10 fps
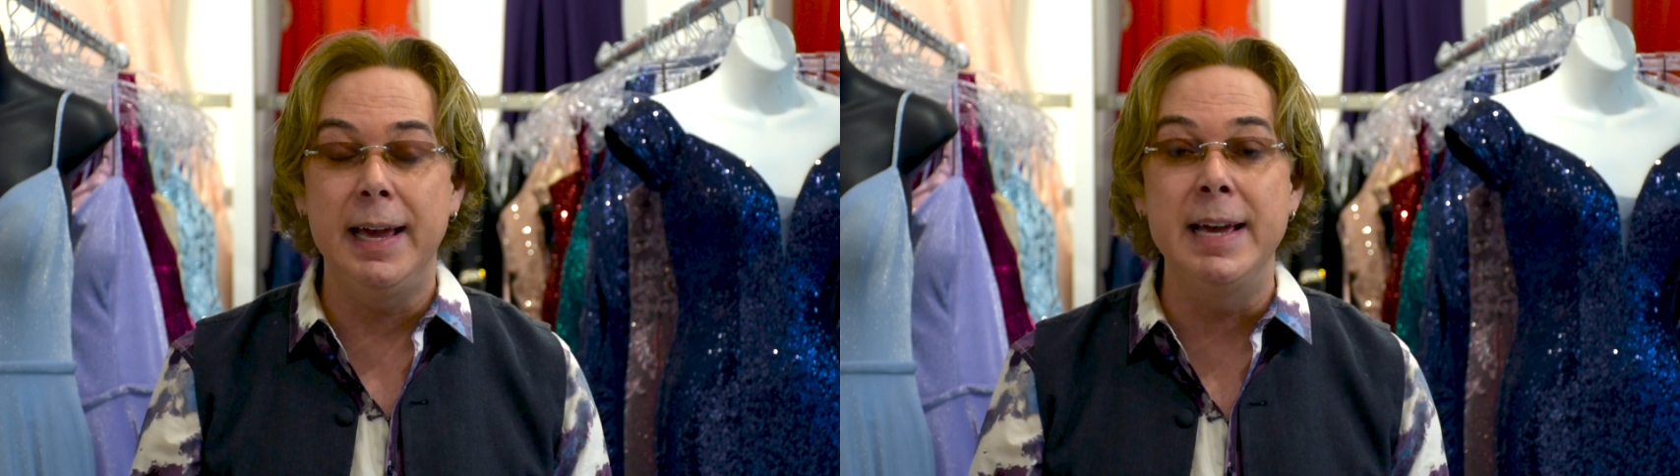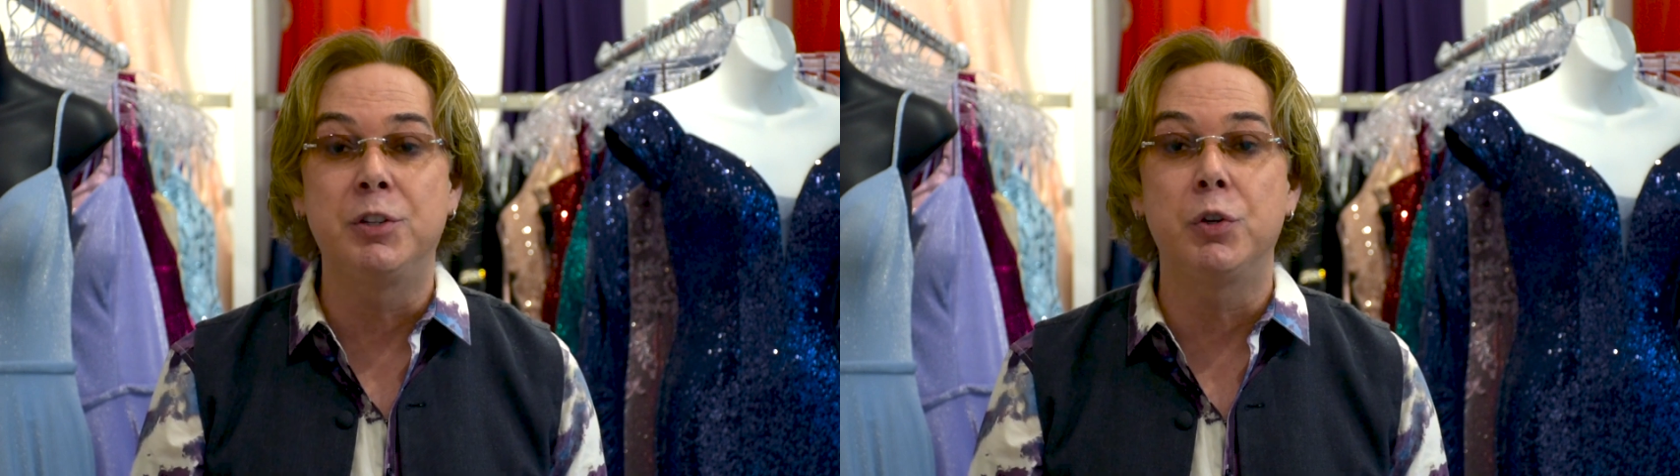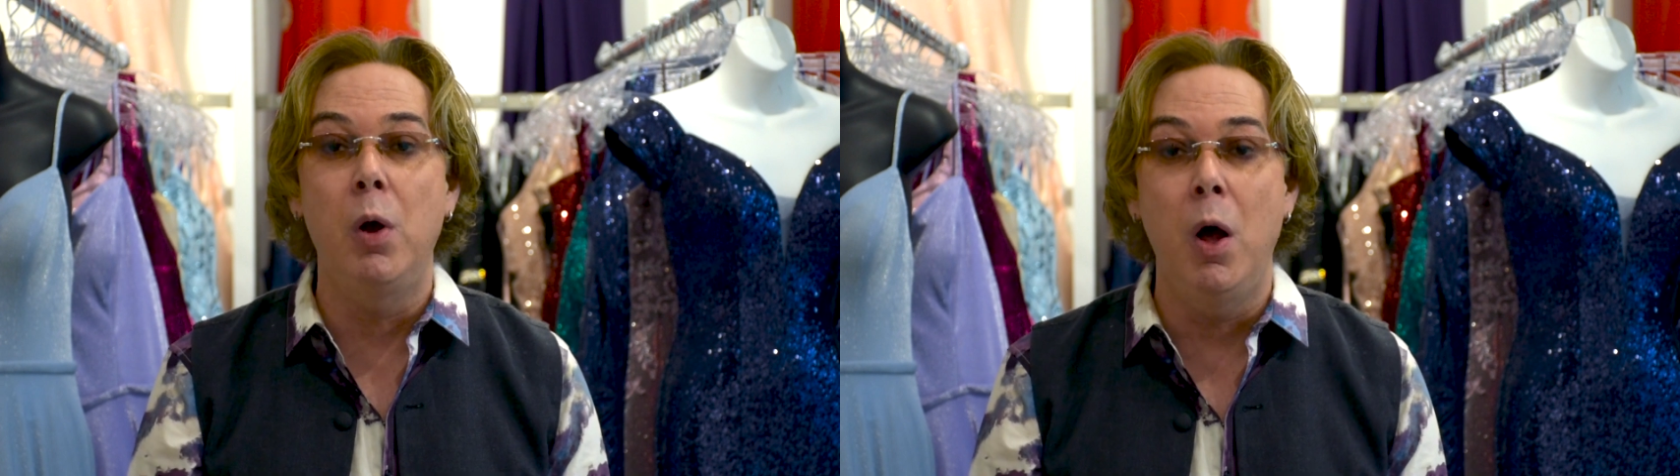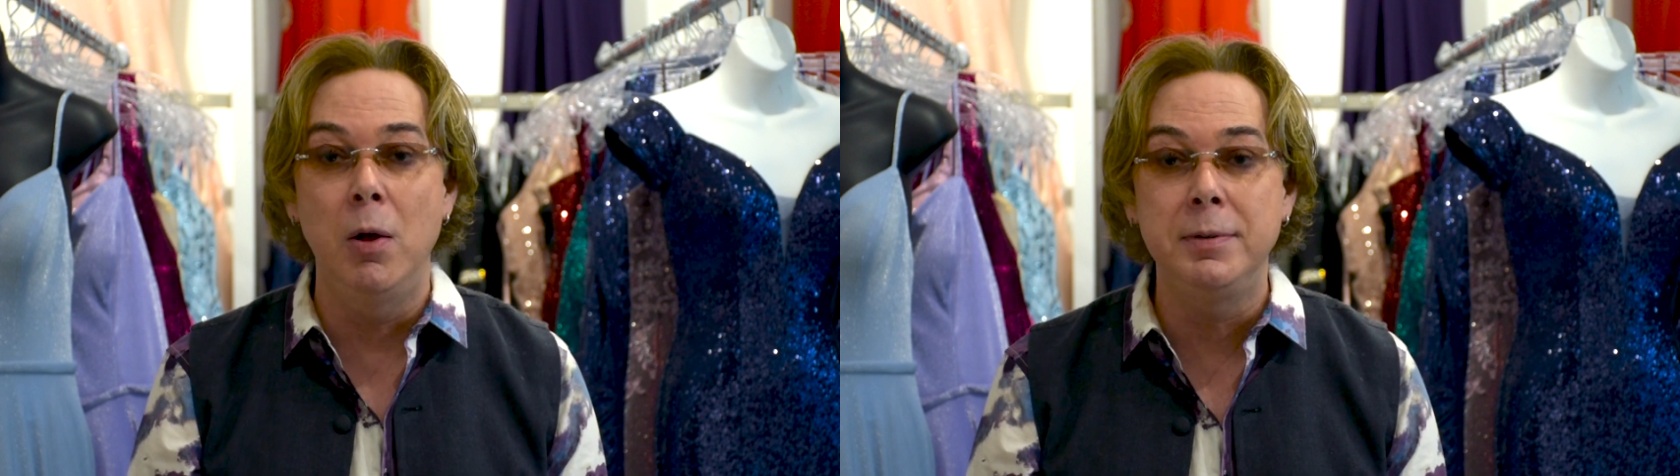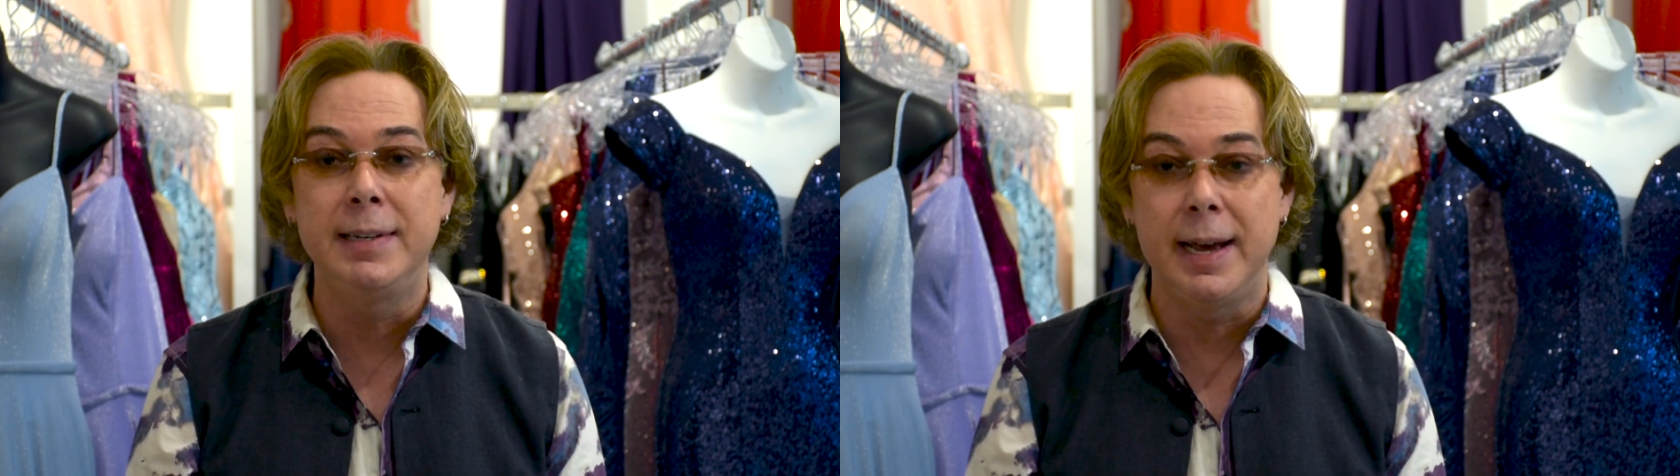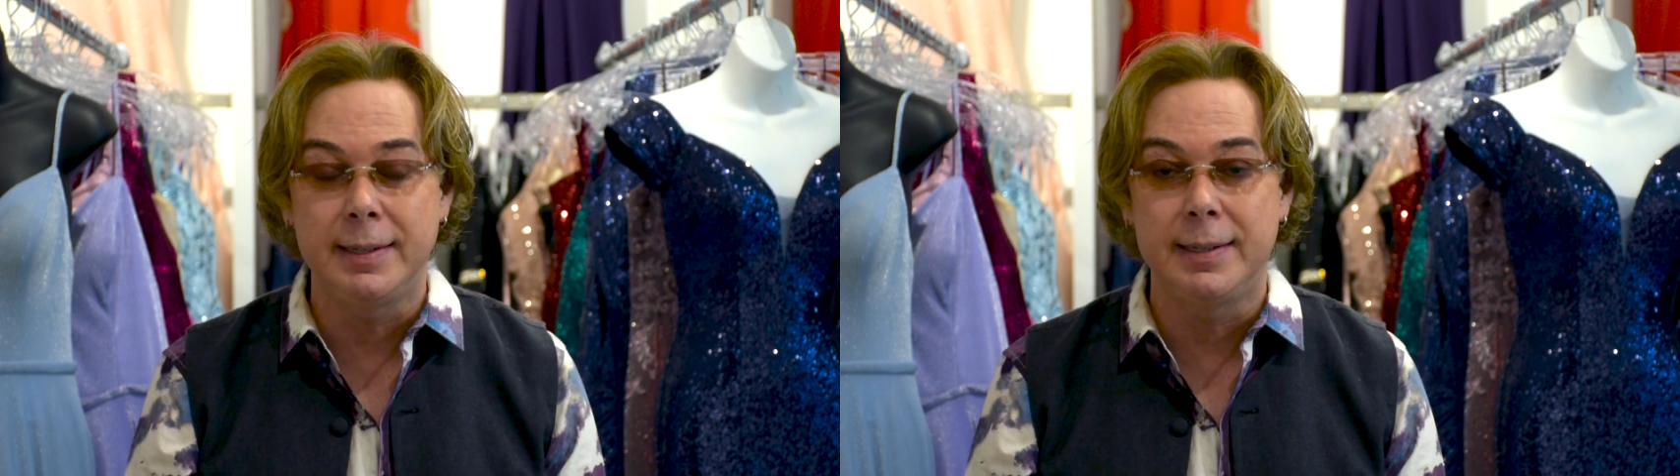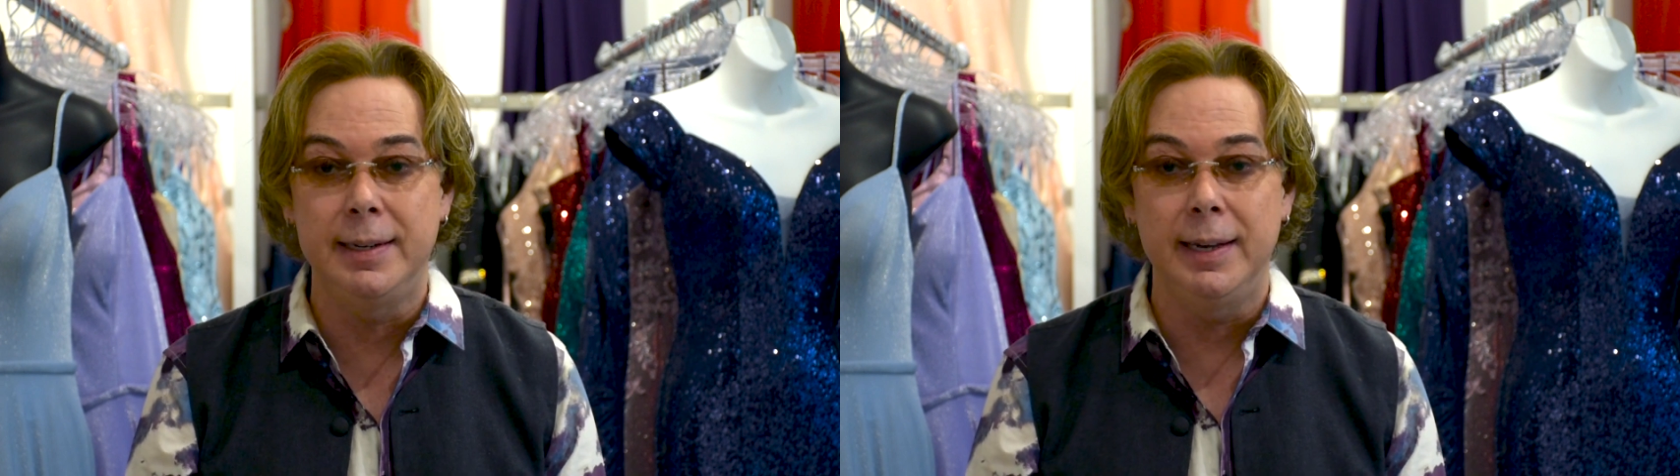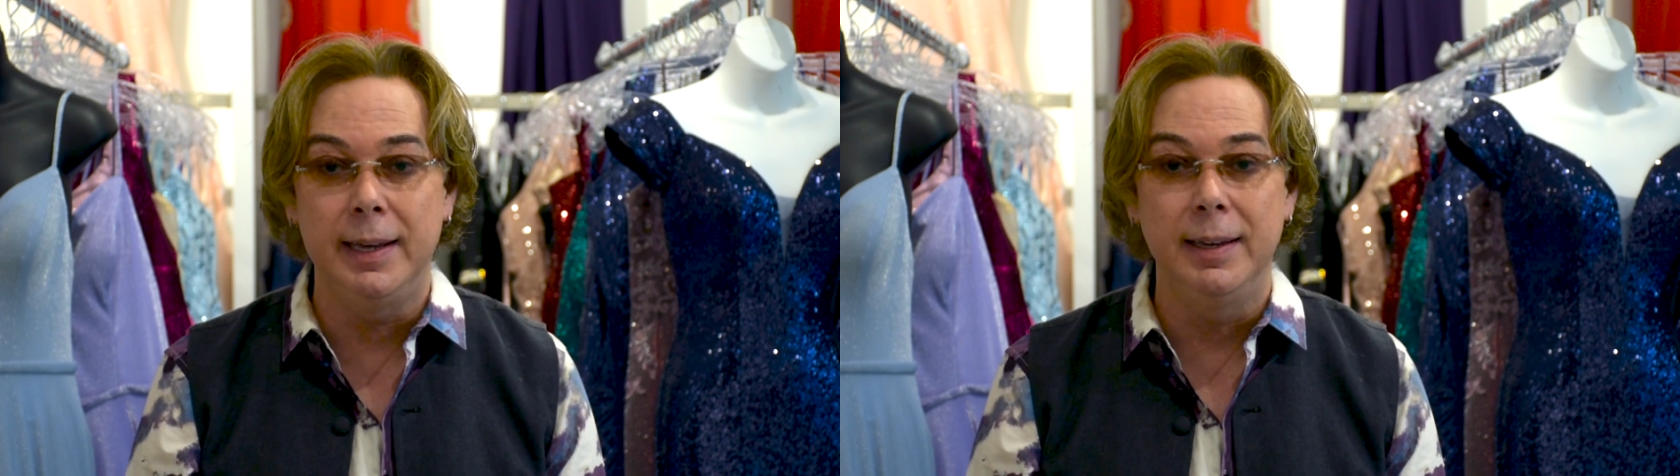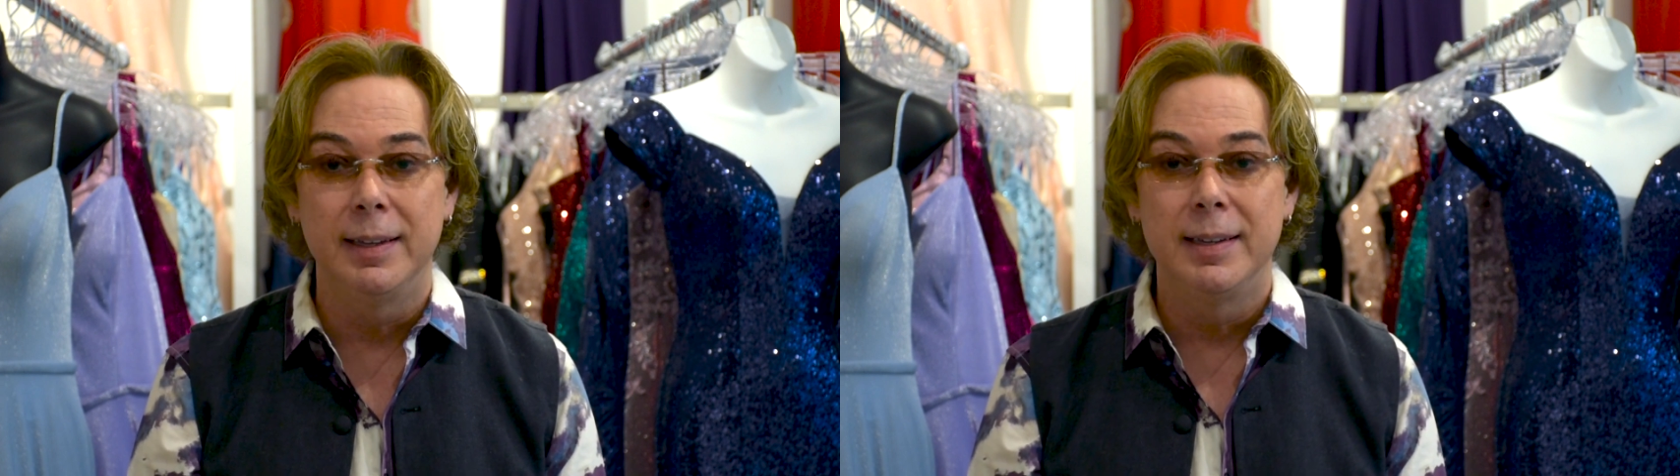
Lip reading: It's your own destiny.